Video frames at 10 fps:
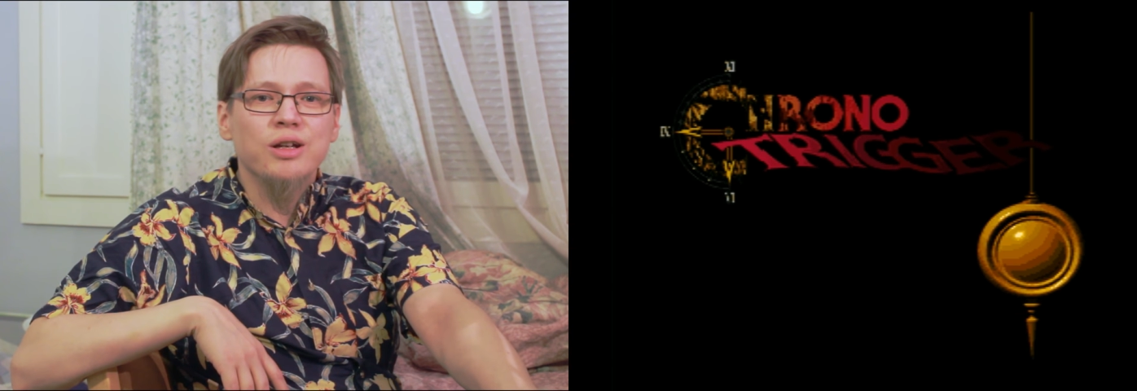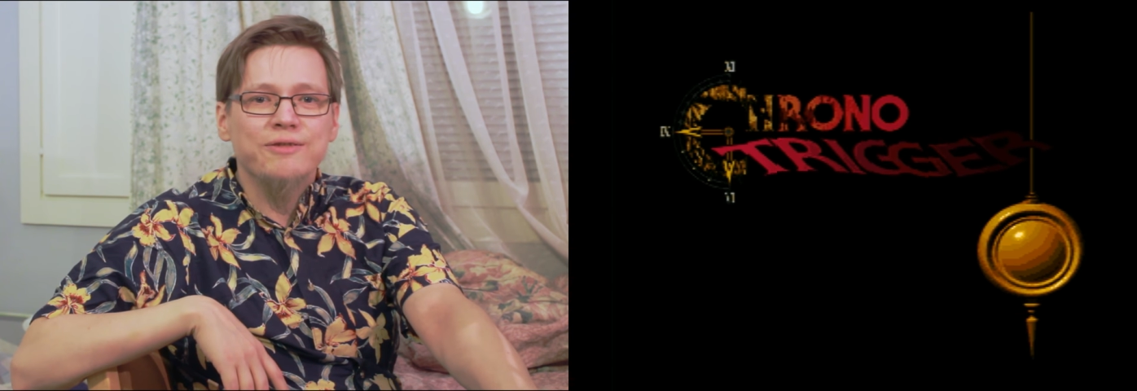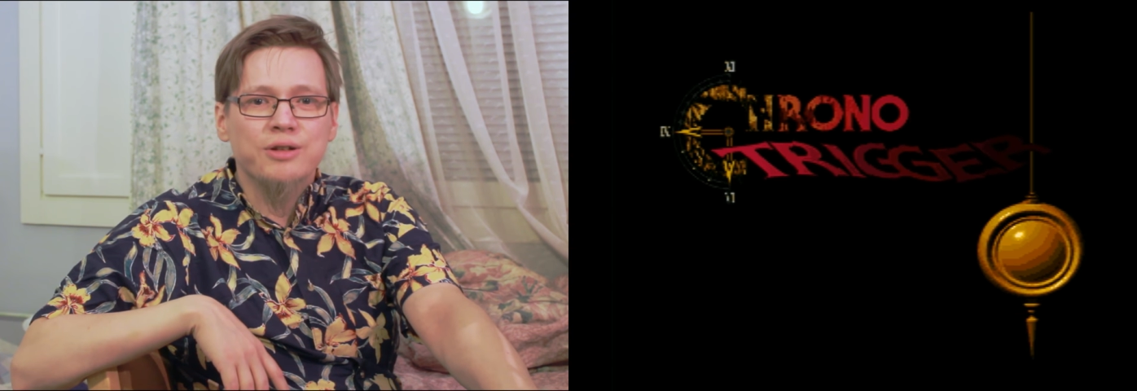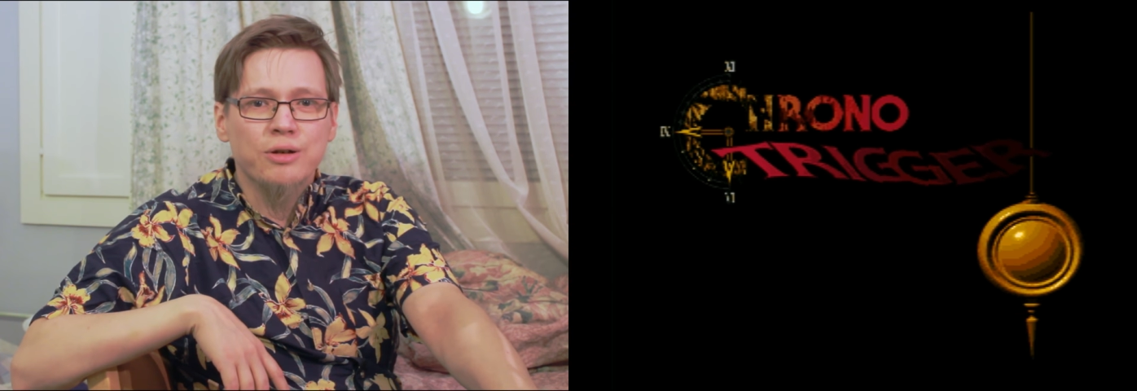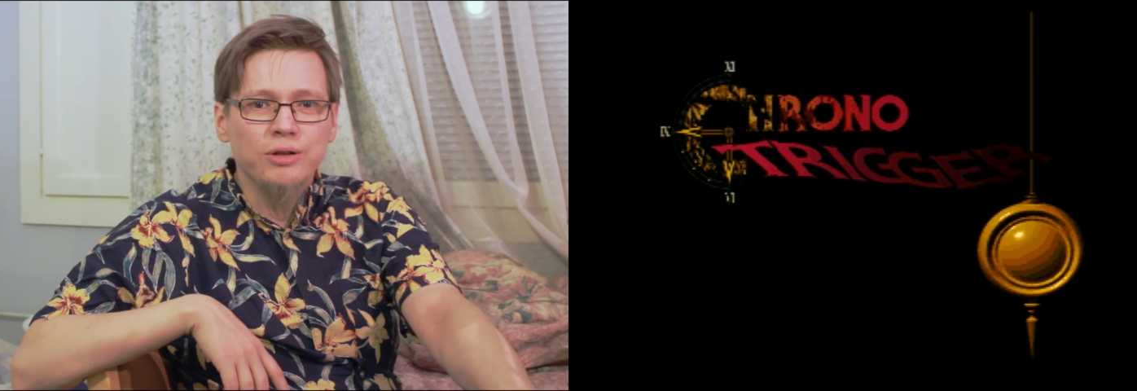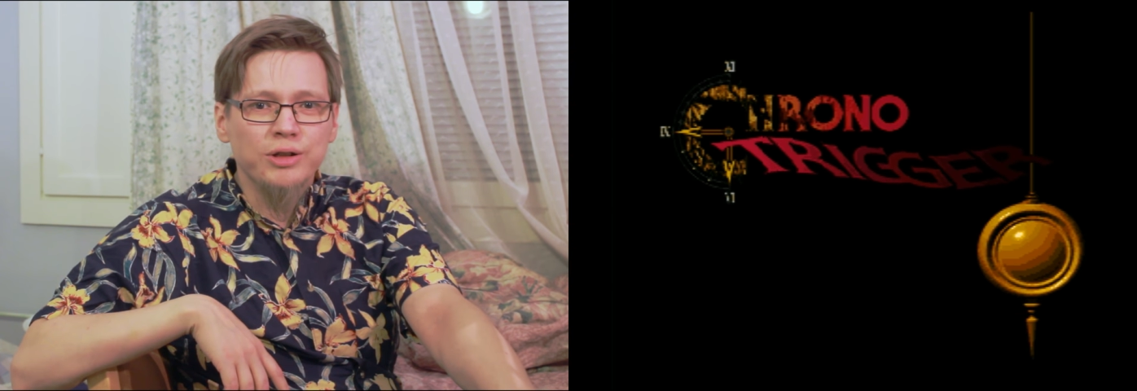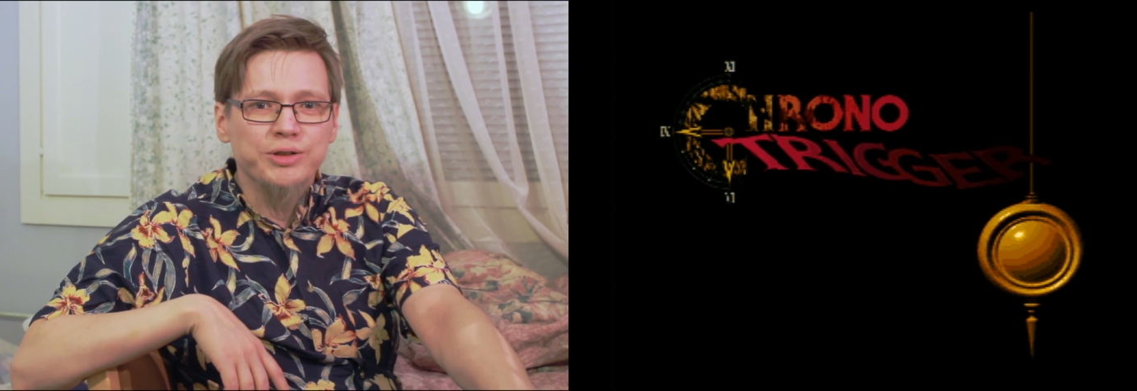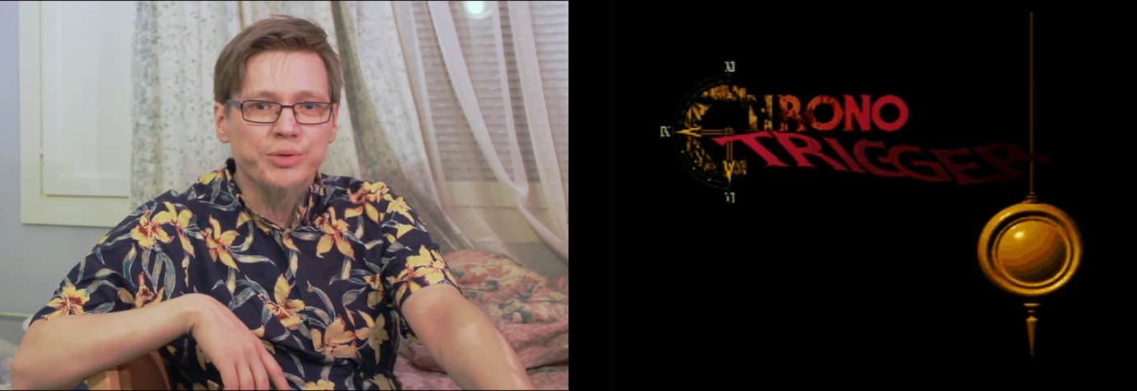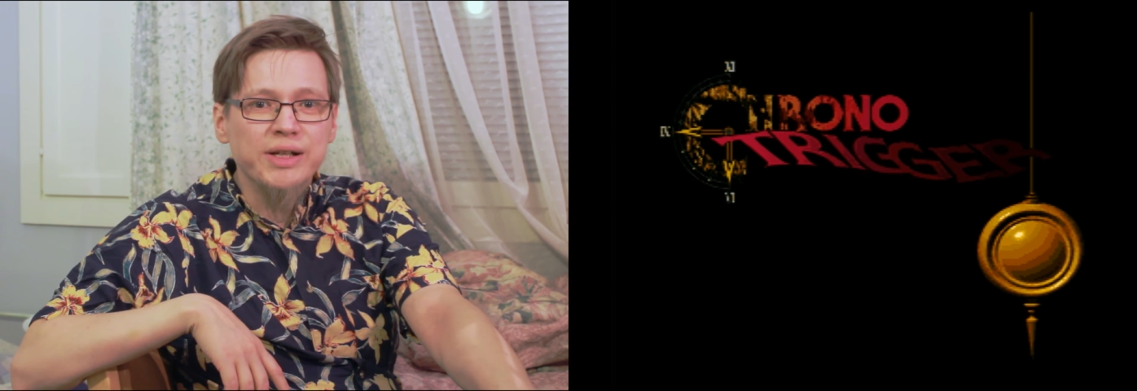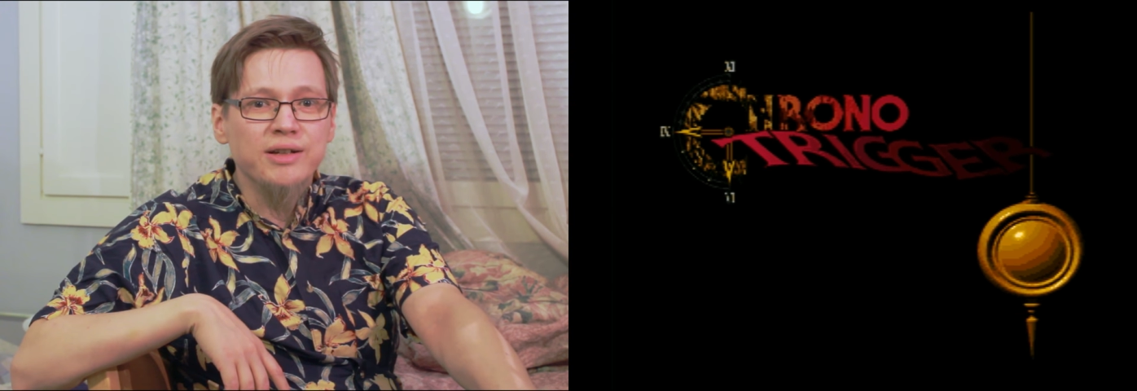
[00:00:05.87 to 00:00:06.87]
of Chrono
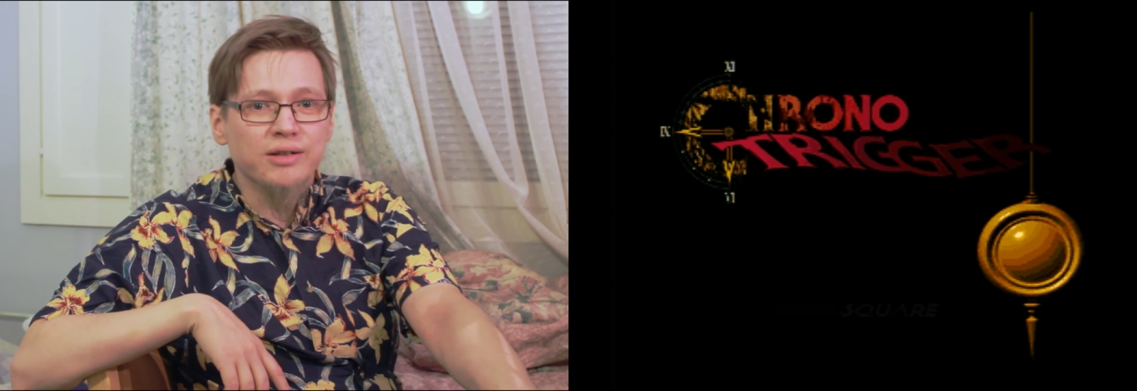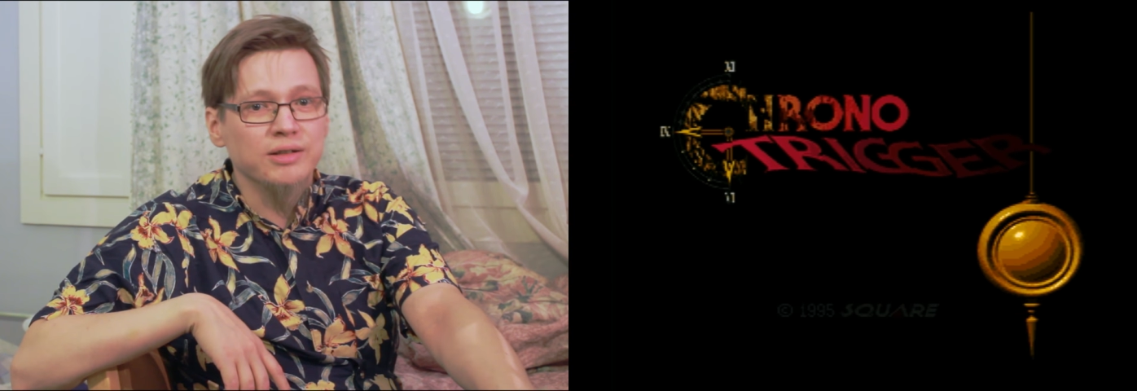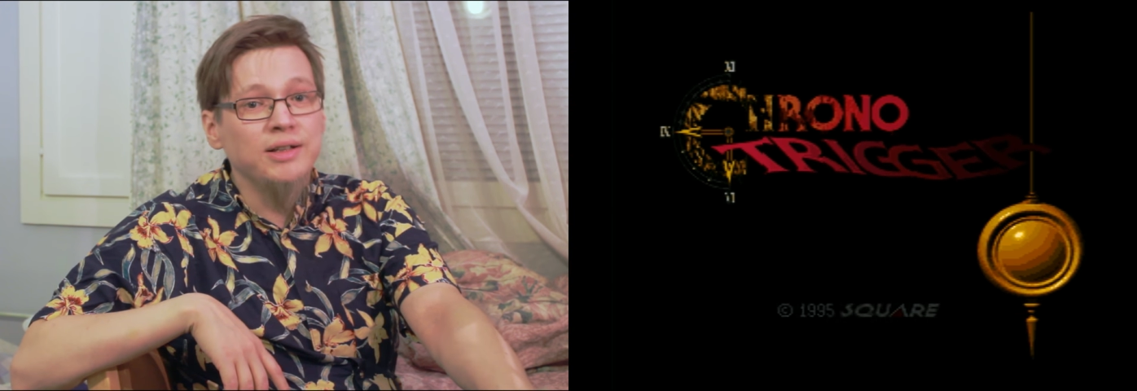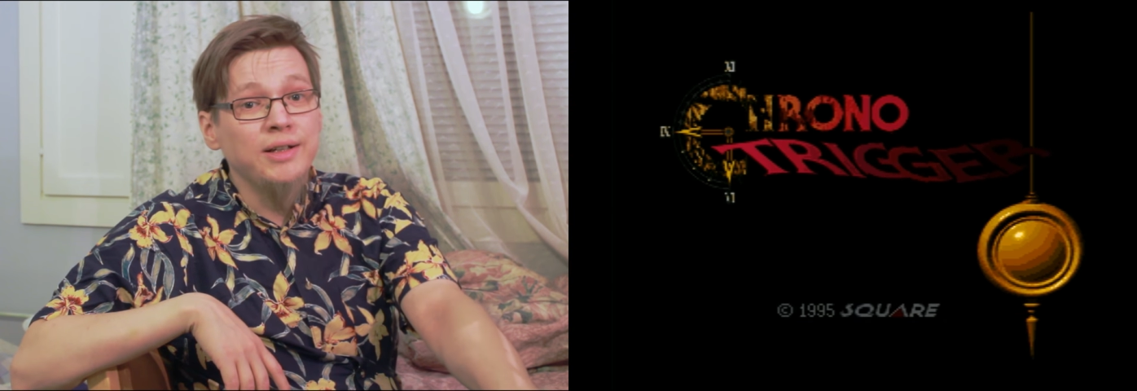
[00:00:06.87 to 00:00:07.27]
Trigger,